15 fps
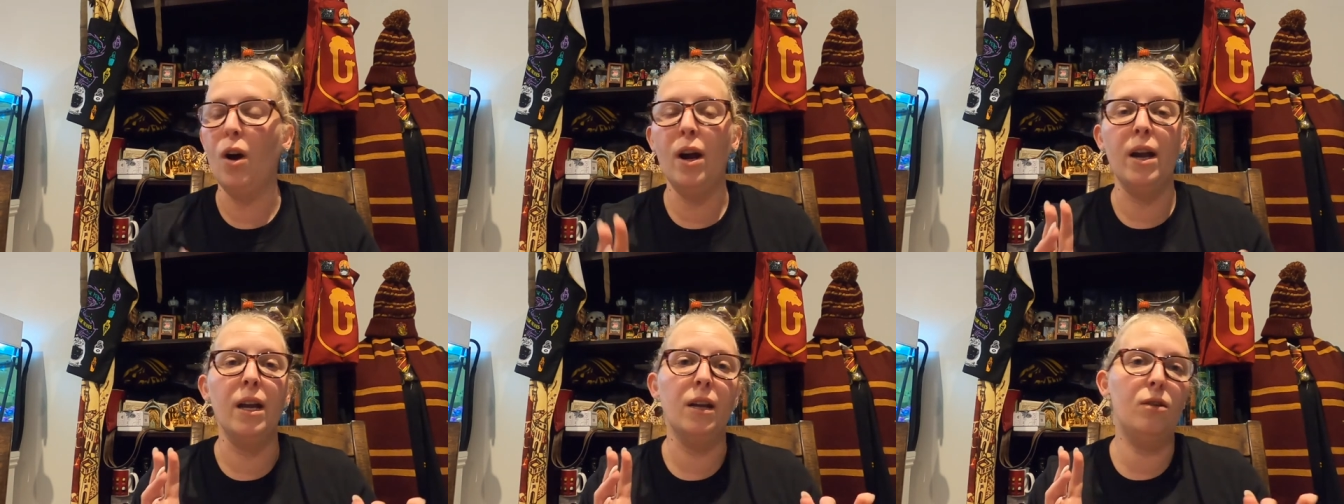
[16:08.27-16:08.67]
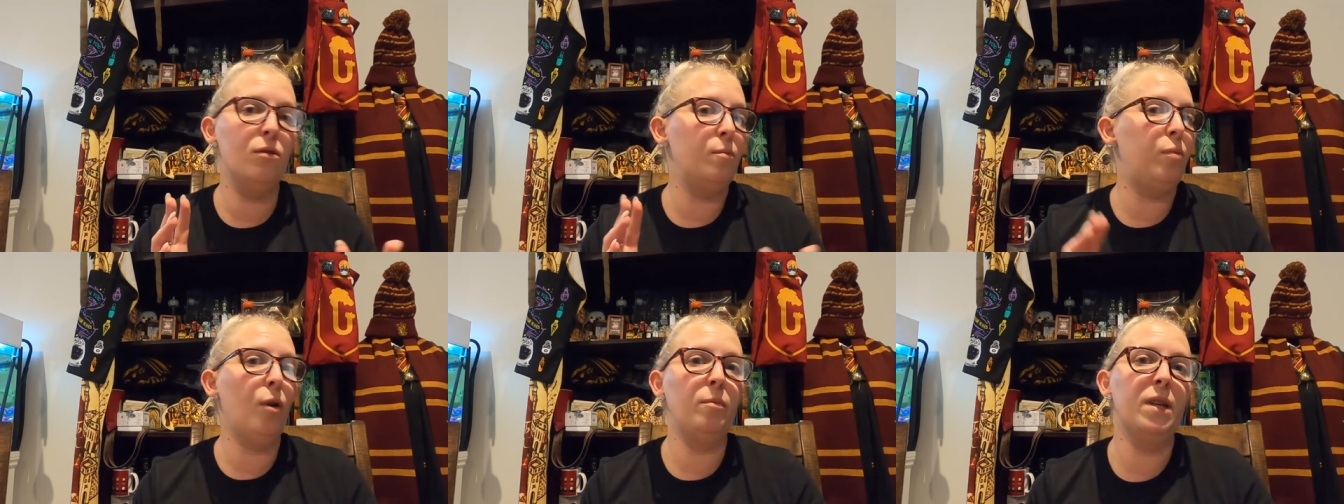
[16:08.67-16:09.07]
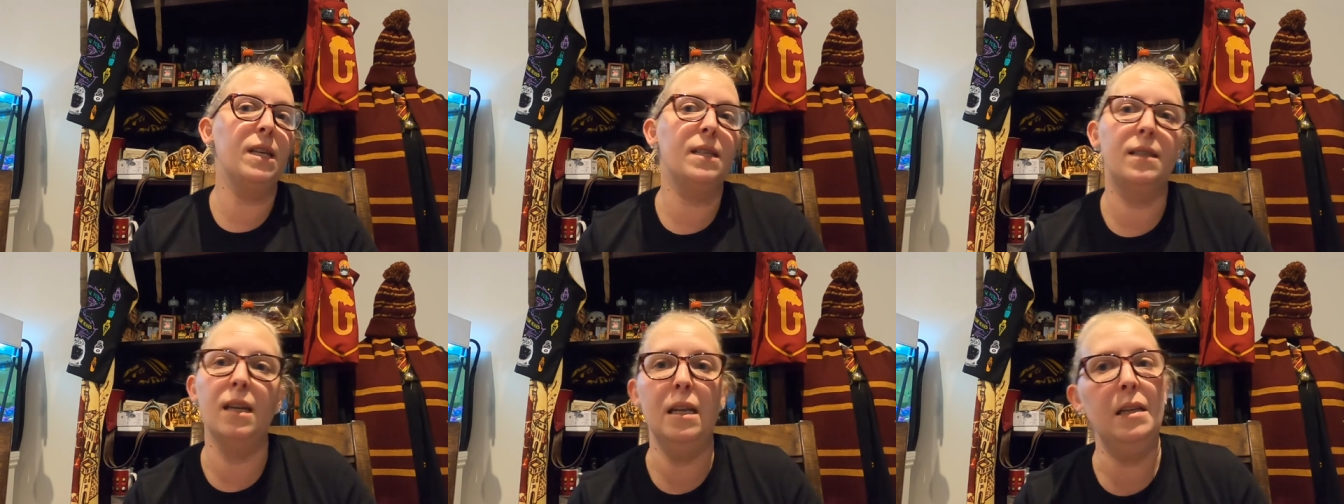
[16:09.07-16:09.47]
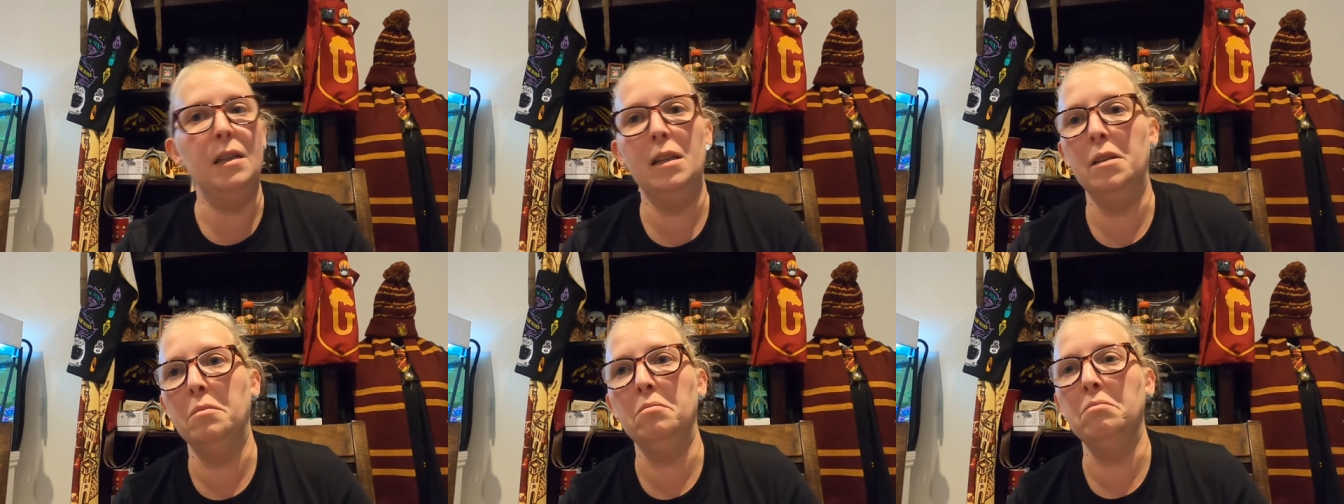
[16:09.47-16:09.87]
I could probably
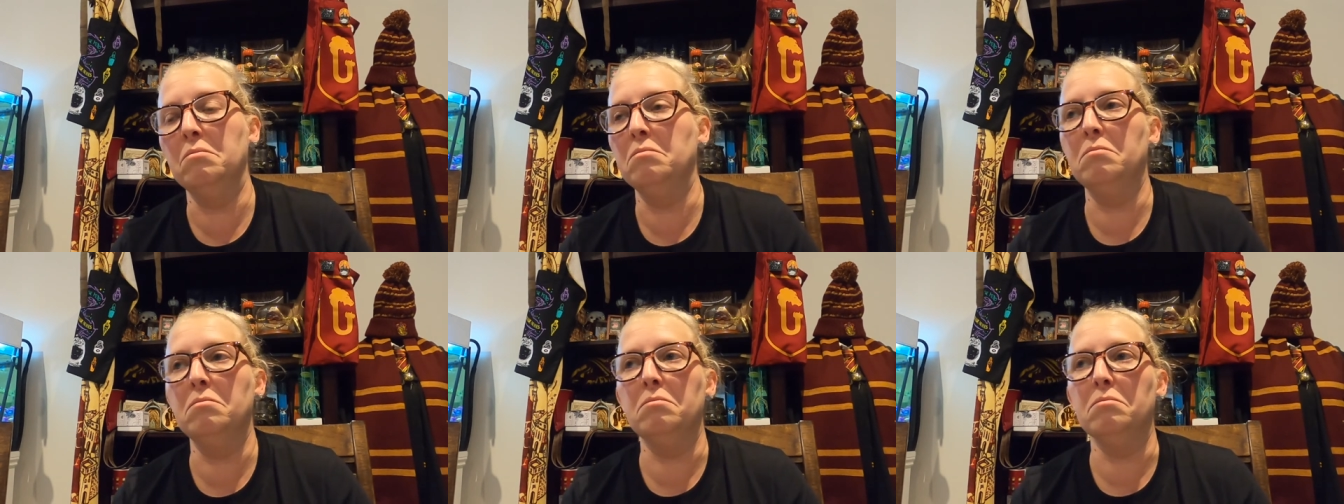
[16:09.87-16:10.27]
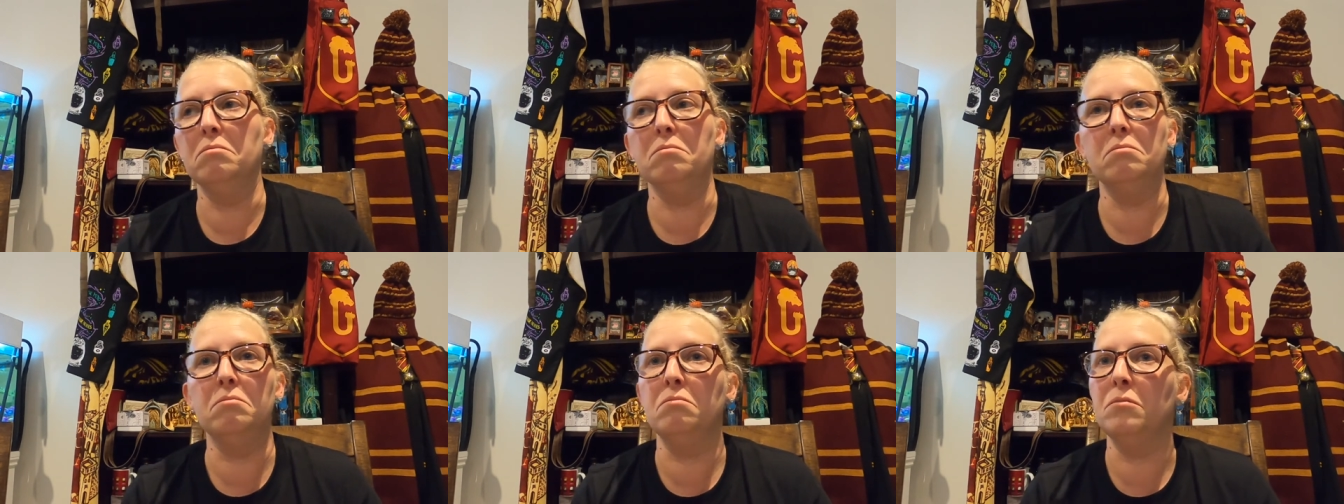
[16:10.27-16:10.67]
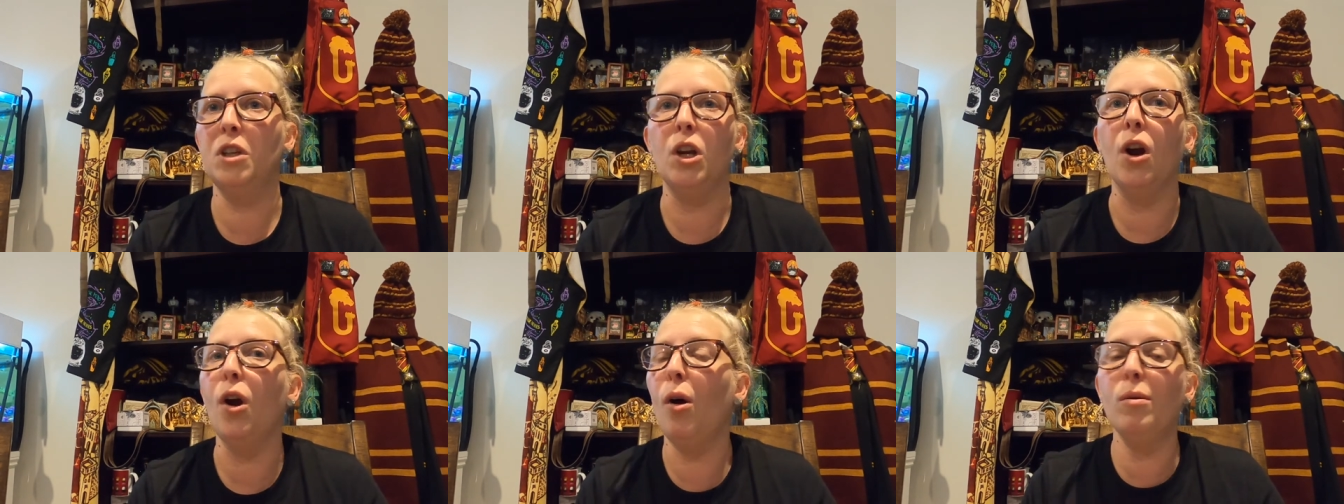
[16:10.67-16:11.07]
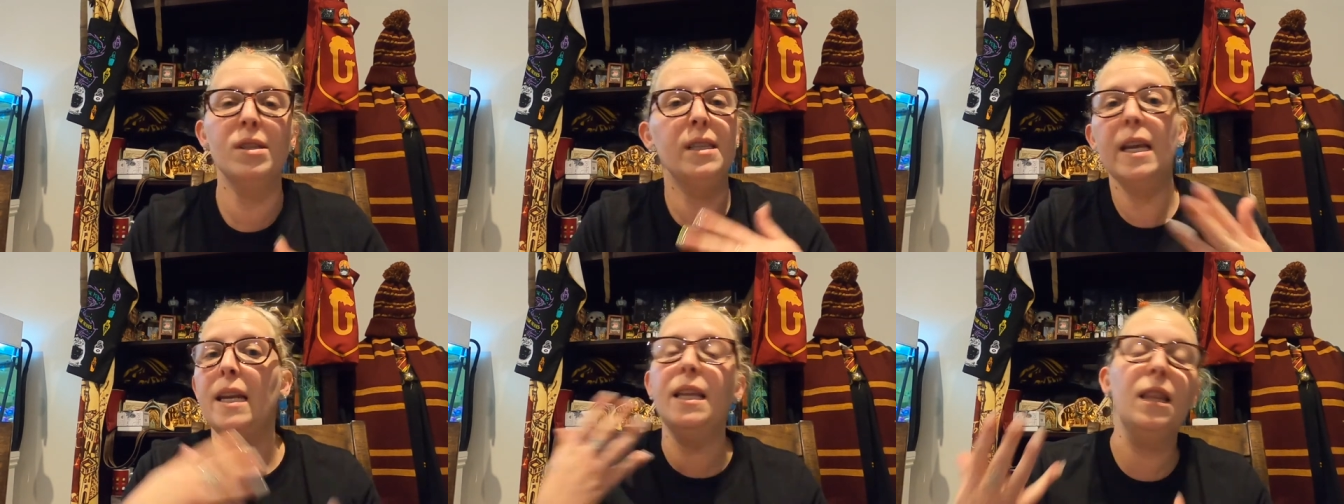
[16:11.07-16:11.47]
send them you know, I was
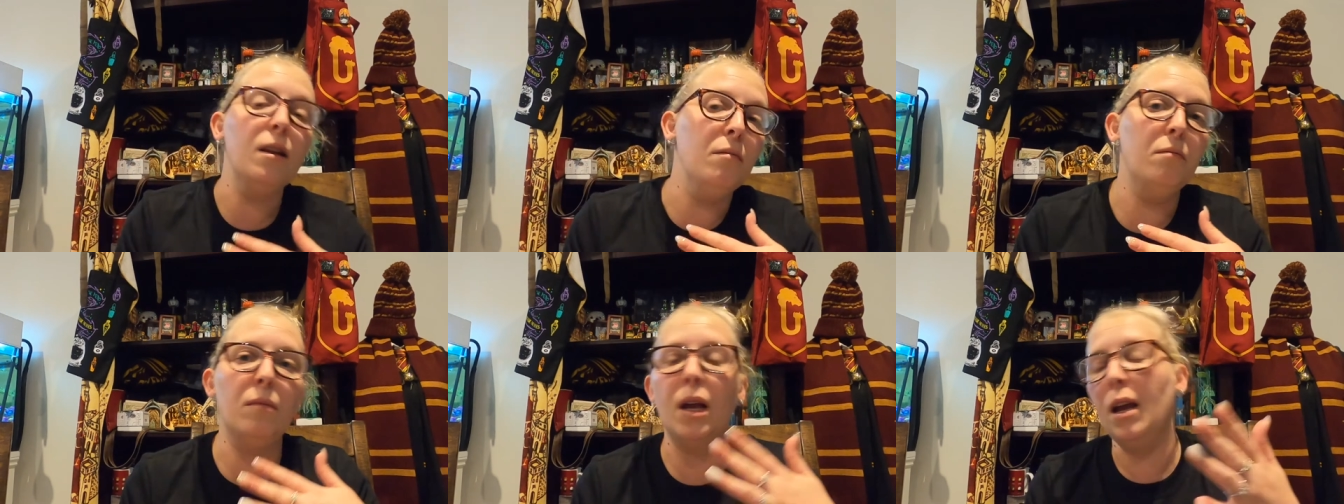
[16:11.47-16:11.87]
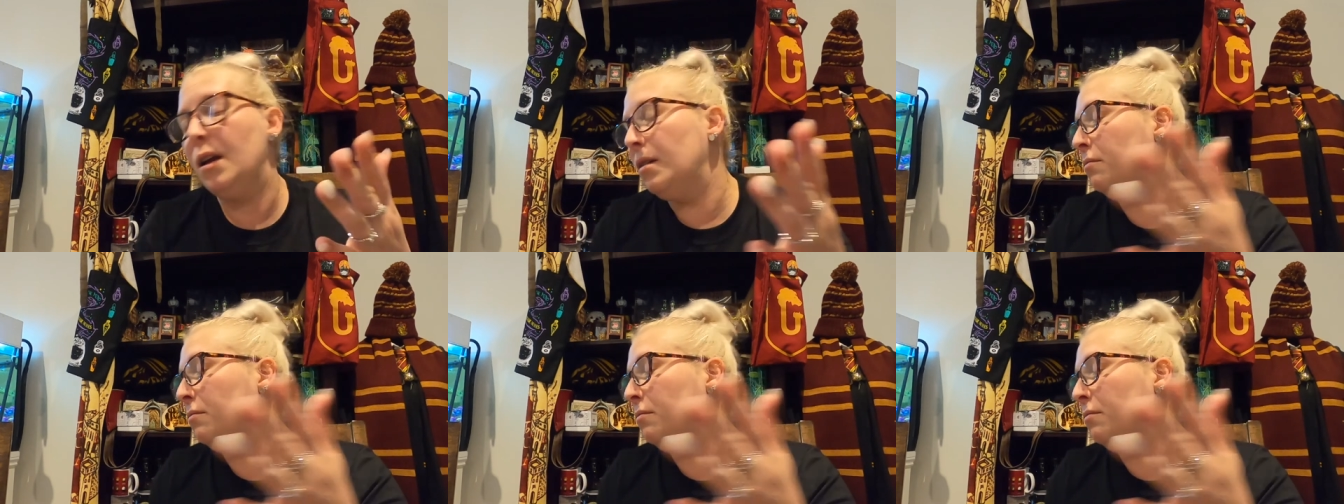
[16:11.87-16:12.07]
sending them